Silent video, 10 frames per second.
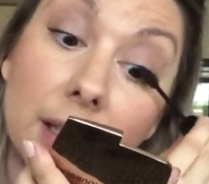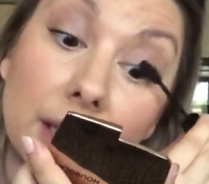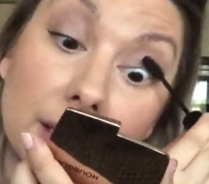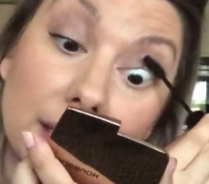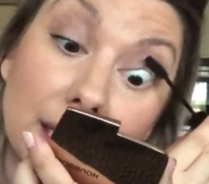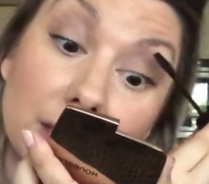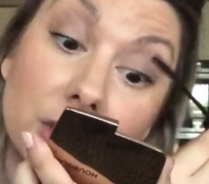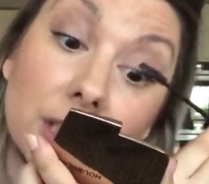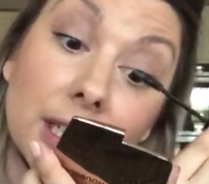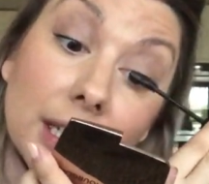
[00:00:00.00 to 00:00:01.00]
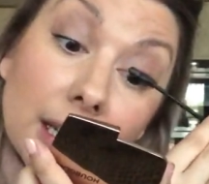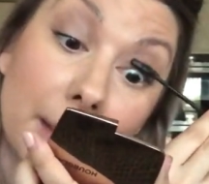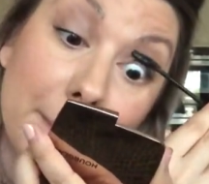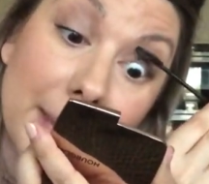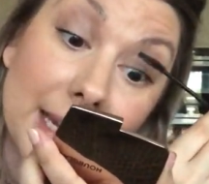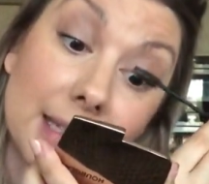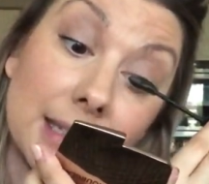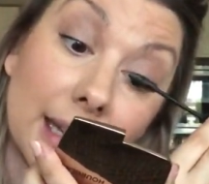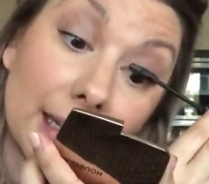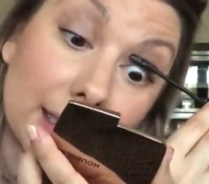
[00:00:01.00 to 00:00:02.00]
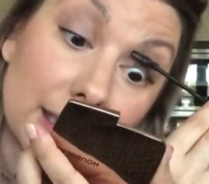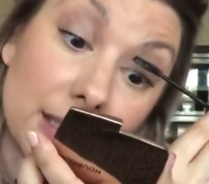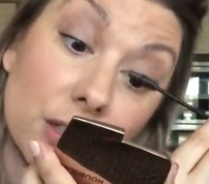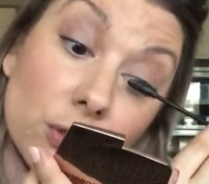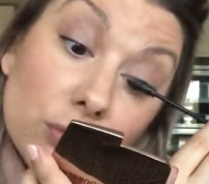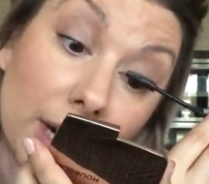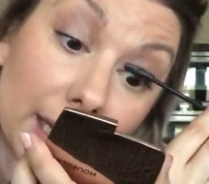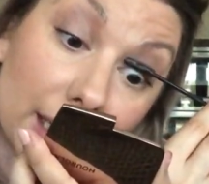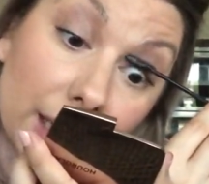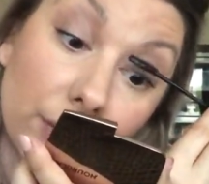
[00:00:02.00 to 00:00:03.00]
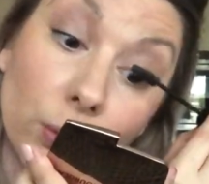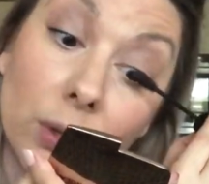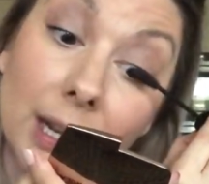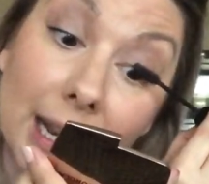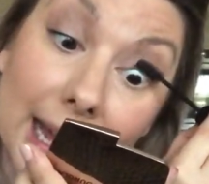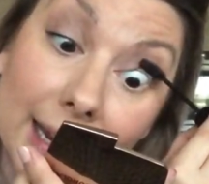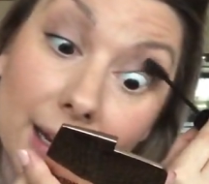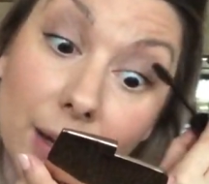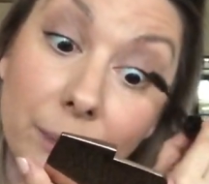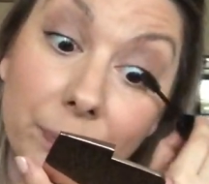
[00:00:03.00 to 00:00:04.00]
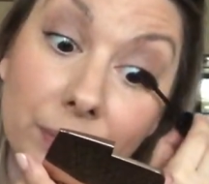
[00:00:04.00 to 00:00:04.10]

It's actually amazing. And this is great if you want to layer